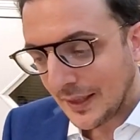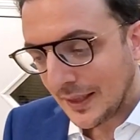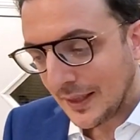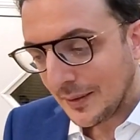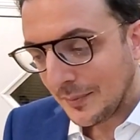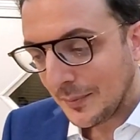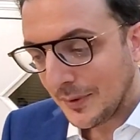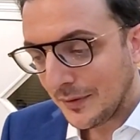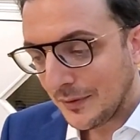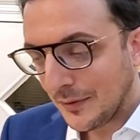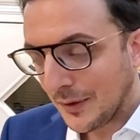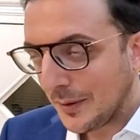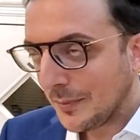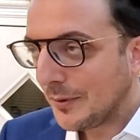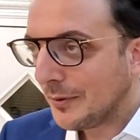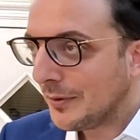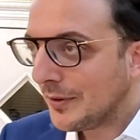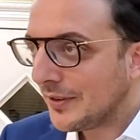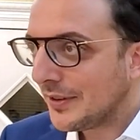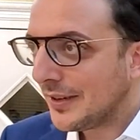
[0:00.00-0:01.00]
But if you want to
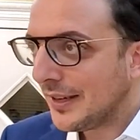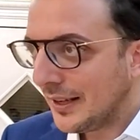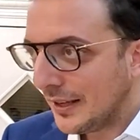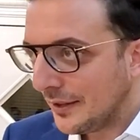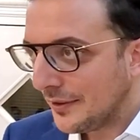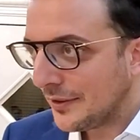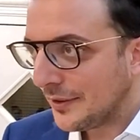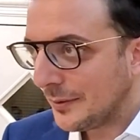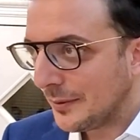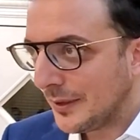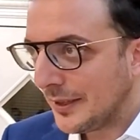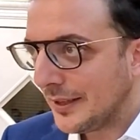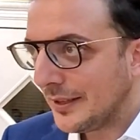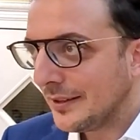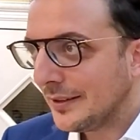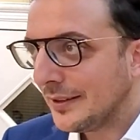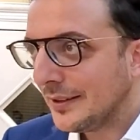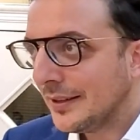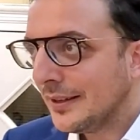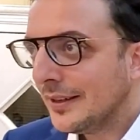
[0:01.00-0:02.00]
be rich in a healthy way,
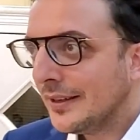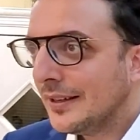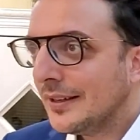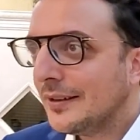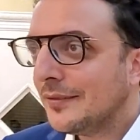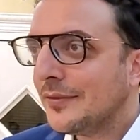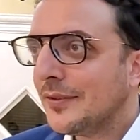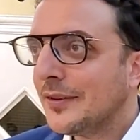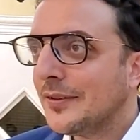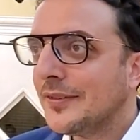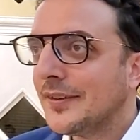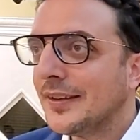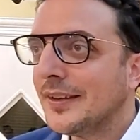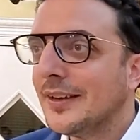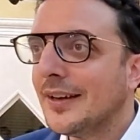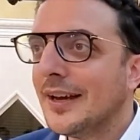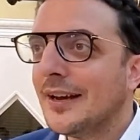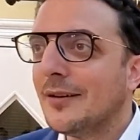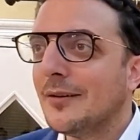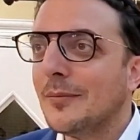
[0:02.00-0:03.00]
the first thing you
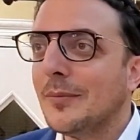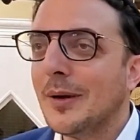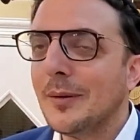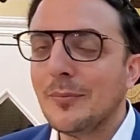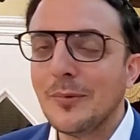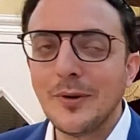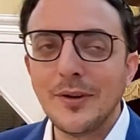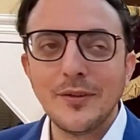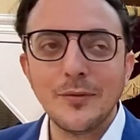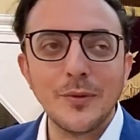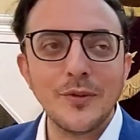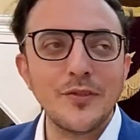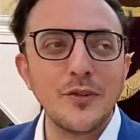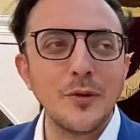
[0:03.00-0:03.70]
got to remember is, what's your